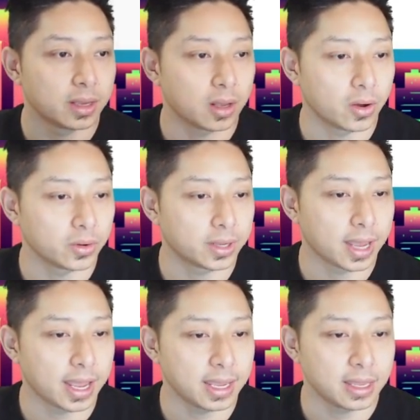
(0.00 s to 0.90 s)

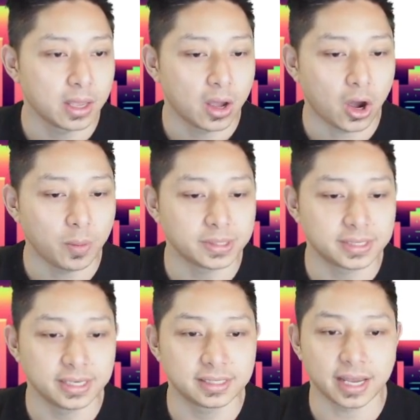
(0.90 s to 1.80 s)
Okay,
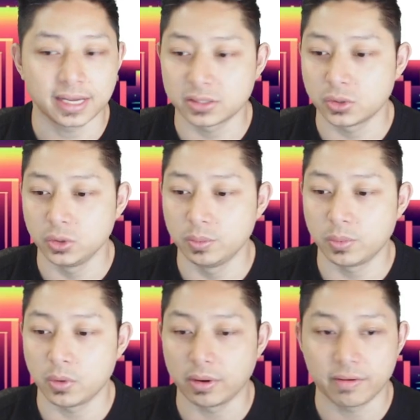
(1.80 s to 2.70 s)
OpenSea takes two
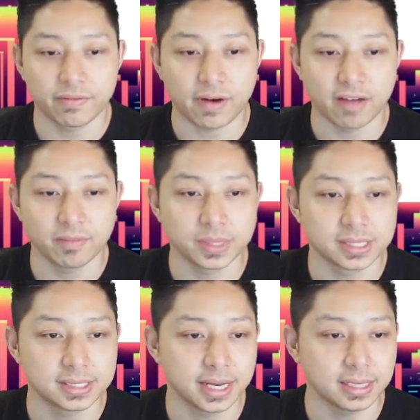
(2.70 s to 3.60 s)
point five
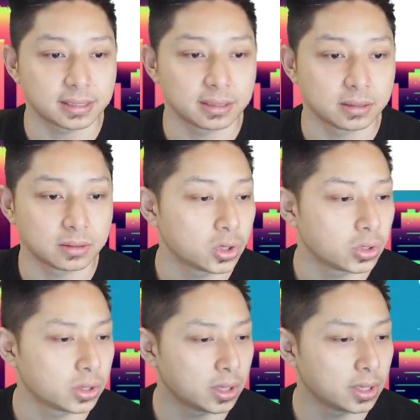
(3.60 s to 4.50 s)
percent.
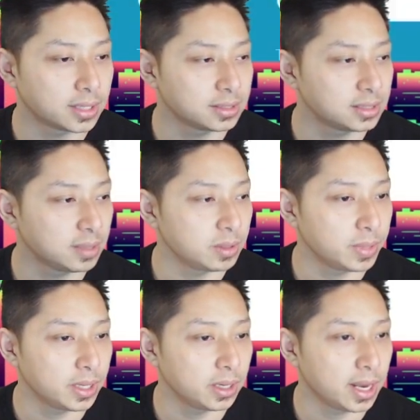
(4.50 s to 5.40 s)
There doesn't seem to
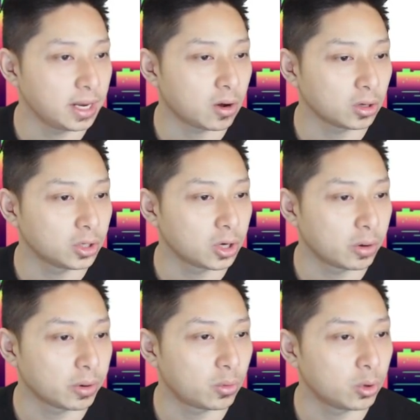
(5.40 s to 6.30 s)
be any
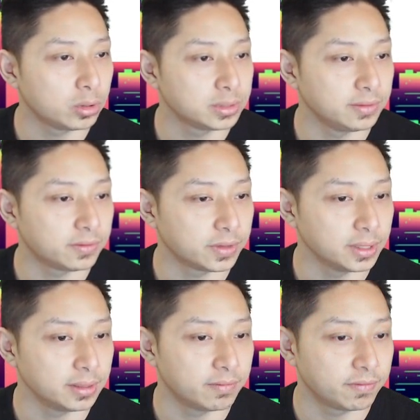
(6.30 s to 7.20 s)
ongoing royalty
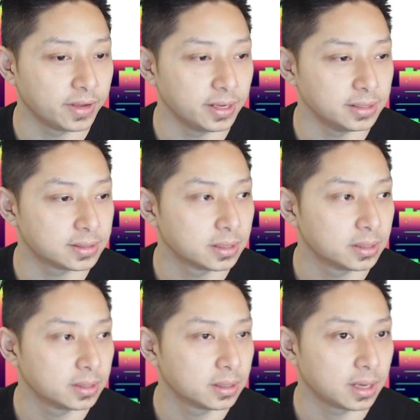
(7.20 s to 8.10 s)
free fees.
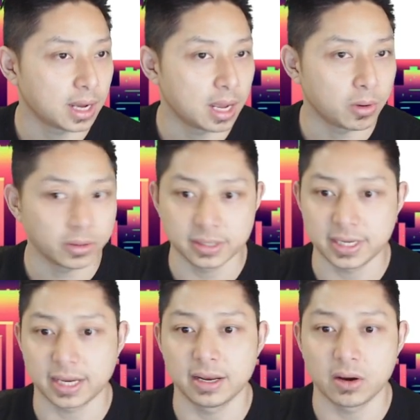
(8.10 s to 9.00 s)
um, on the
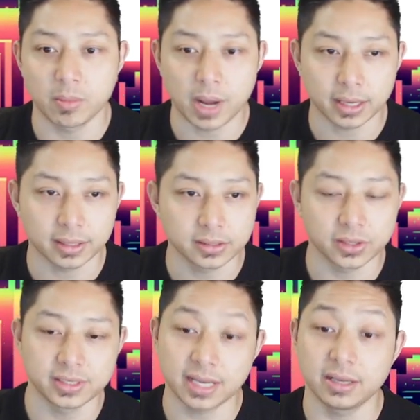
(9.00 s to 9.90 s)
secondary market. So
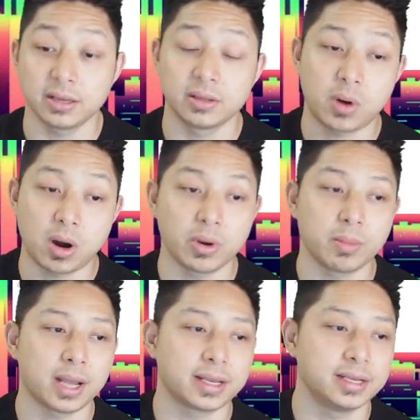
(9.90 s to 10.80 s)
the second, the primary
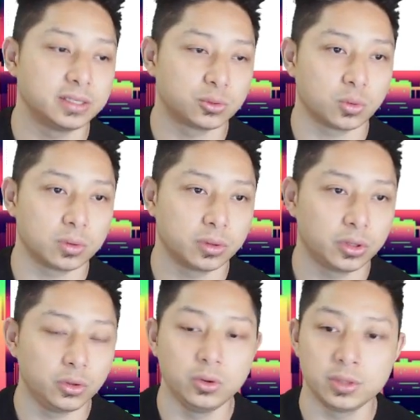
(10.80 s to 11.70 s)
market is
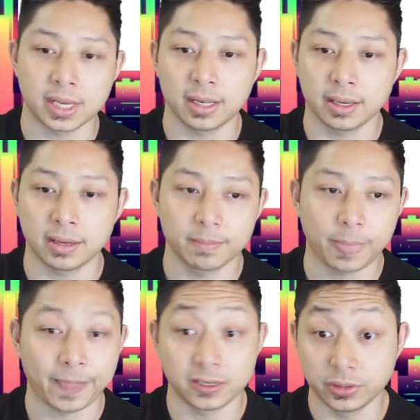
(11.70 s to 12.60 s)
you selling it
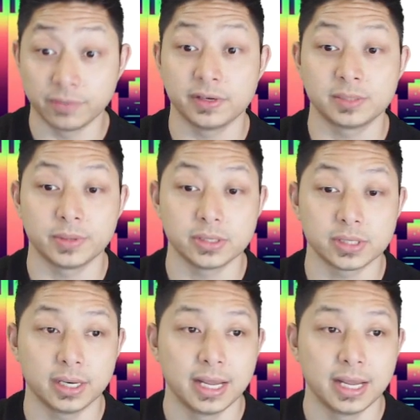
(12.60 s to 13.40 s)
to the first person,